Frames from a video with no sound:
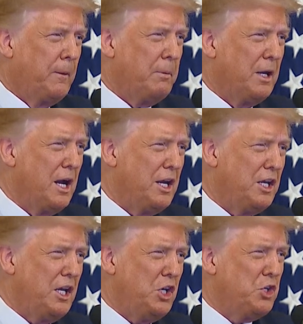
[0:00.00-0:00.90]

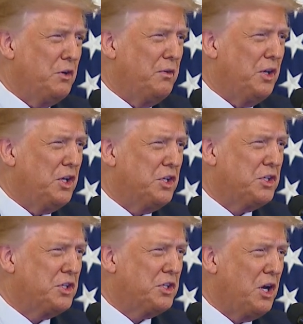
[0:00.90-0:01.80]
Behind each of
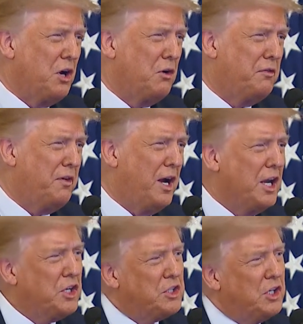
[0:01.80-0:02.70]
these
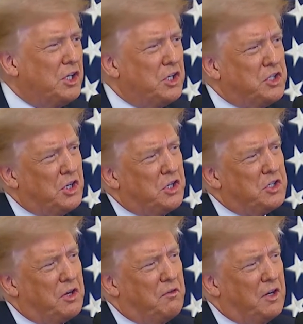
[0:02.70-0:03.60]
horrifying statistics
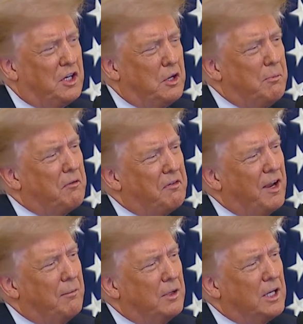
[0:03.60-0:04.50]
is a victim, a
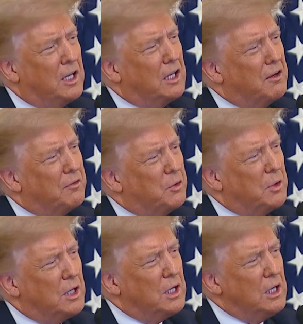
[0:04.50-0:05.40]
family, a loved
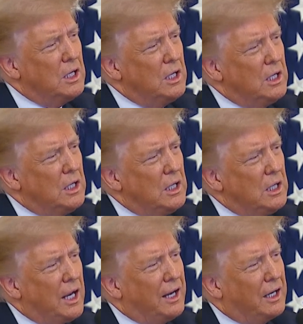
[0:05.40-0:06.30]
one,
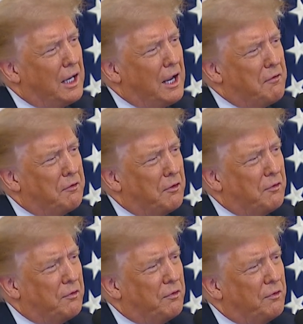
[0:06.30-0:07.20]
and a life
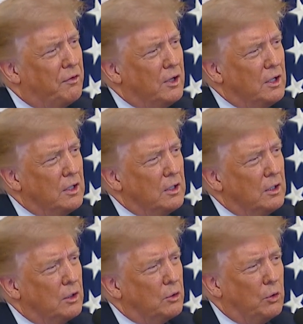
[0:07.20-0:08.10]
of
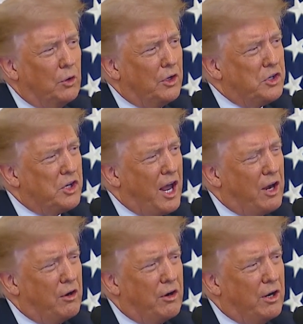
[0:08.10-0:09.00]
cruelly
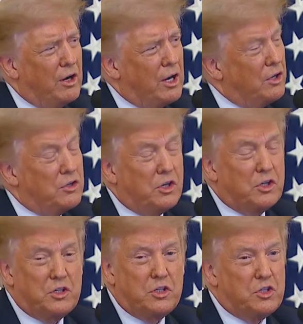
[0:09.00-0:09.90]
shattered. And it's
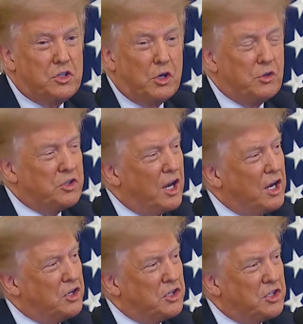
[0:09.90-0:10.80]
just so
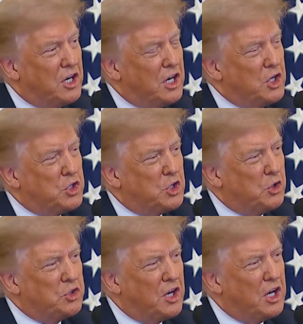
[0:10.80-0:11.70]
sad to see, and
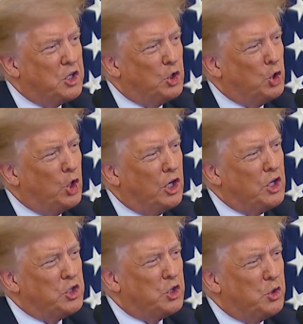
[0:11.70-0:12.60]
so sad to look,
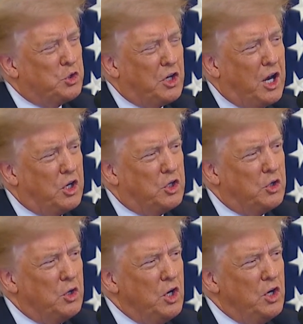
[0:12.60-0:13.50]
and so sad
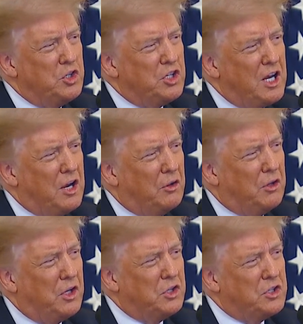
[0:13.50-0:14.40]
to see how
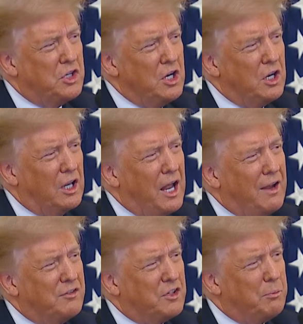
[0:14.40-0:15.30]
these
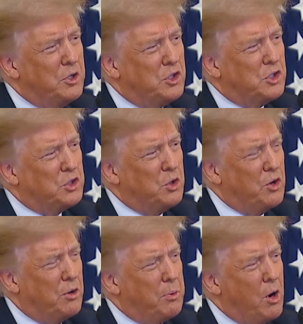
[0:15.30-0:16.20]
lives have been just
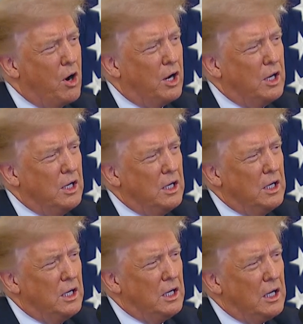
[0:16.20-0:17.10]
torn apart
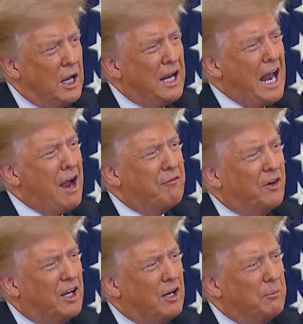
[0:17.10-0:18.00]
an
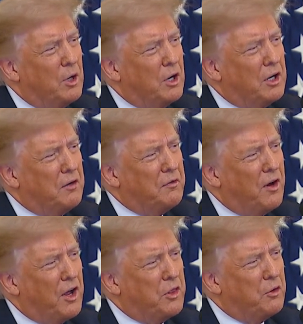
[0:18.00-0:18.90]
African American
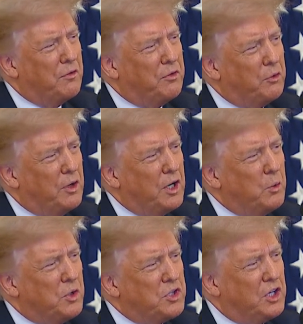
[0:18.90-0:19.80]
father of three
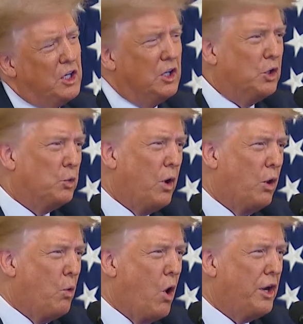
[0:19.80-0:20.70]
was killed
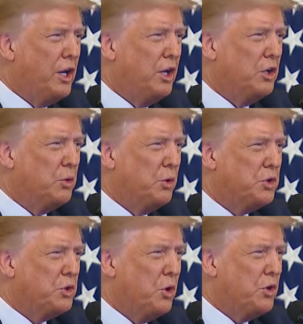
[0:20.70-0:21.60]
while walking into a
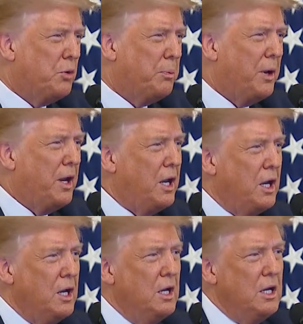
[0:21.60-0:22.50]
store to
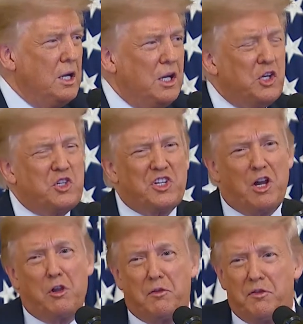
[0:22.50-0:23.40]
pay his
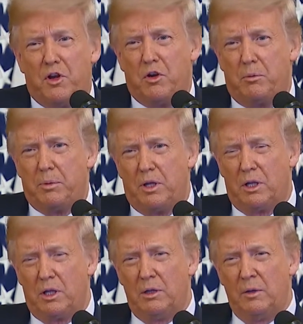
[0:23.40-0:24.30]
cell phone
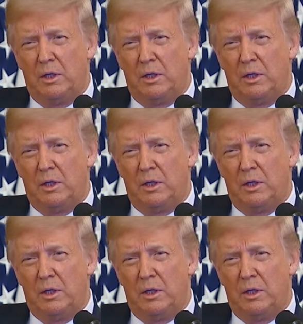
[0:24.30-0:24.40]
bill.